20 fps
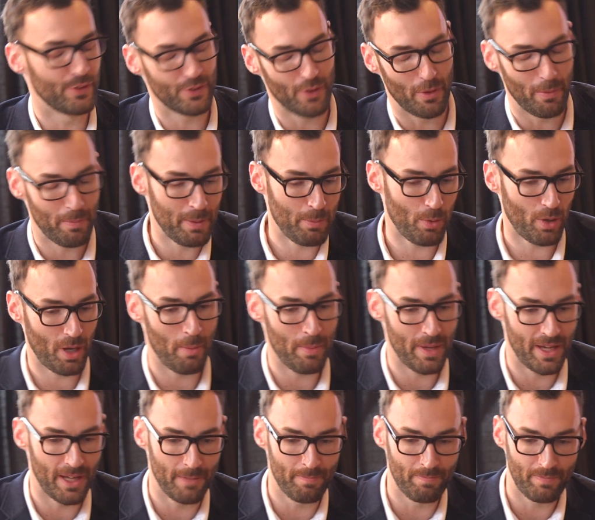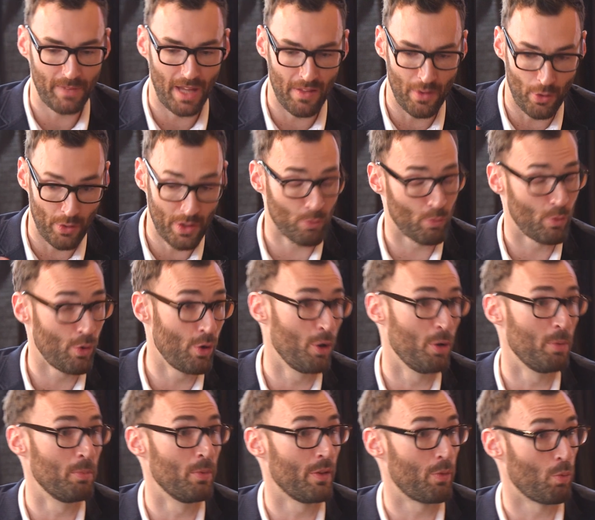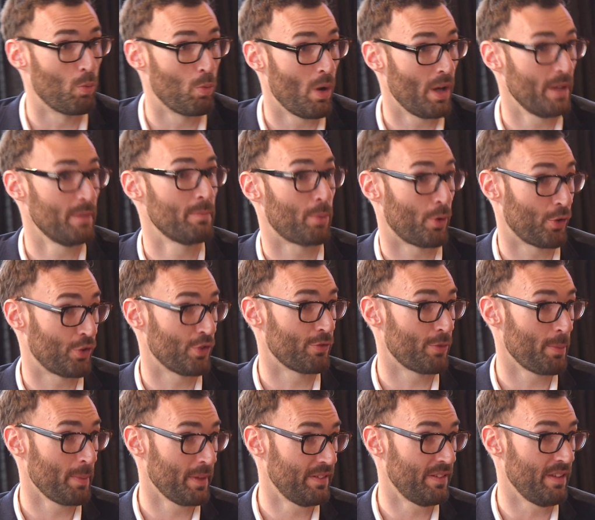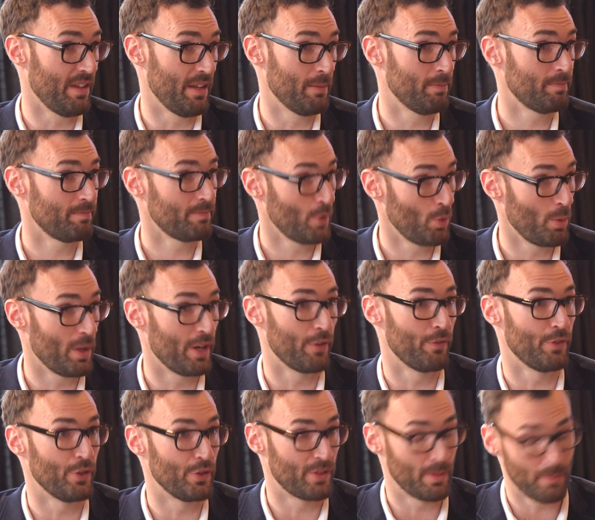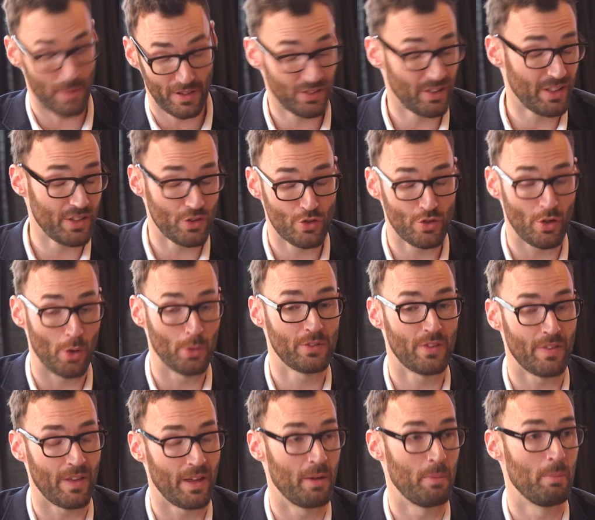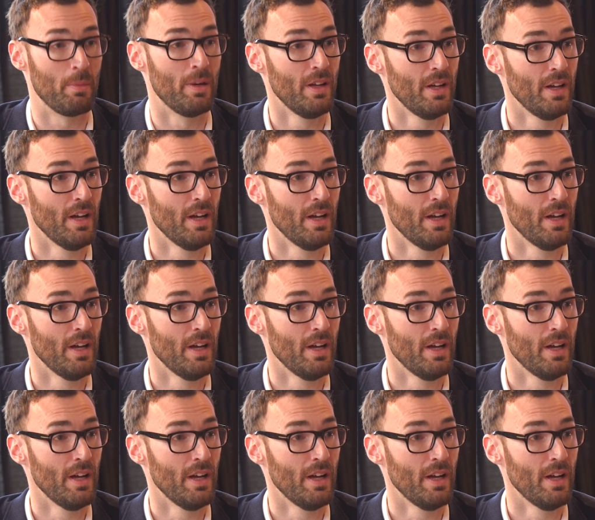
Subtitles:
So people come in and they're in a room with one person from the team who interviews and basically shows them